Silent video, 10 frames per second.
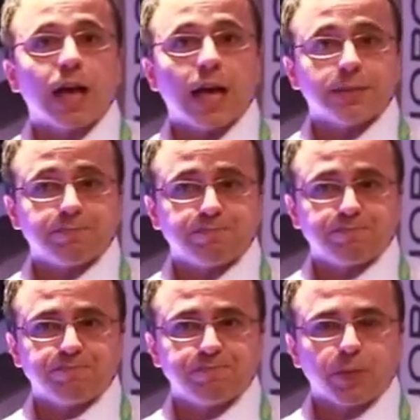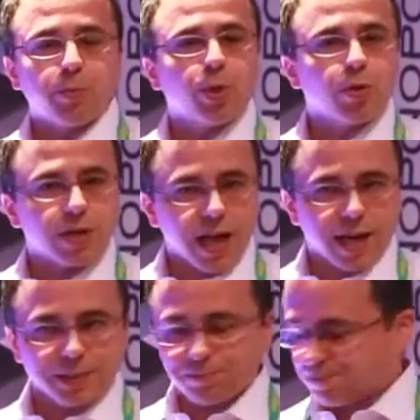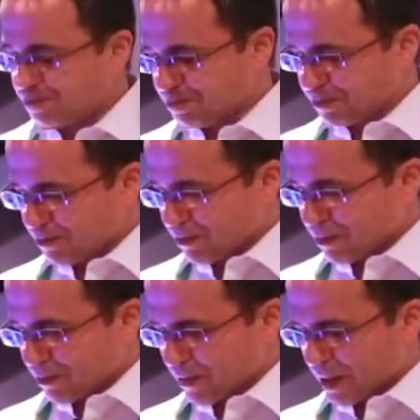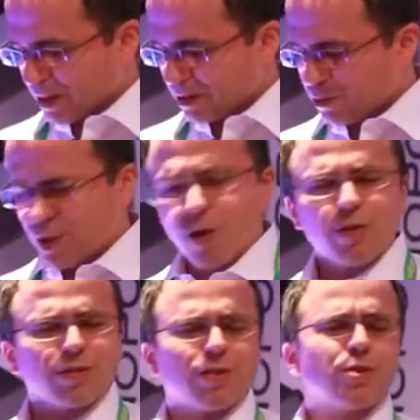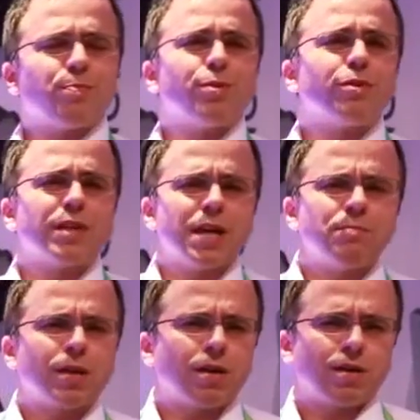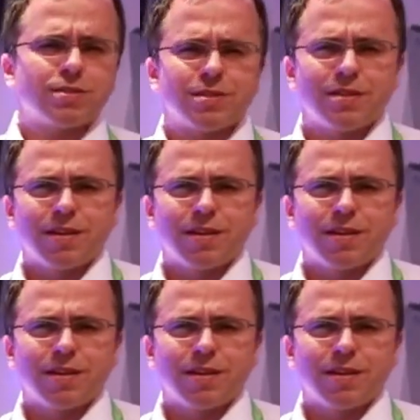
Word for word: line, the Pure line. We call it also Pure Line because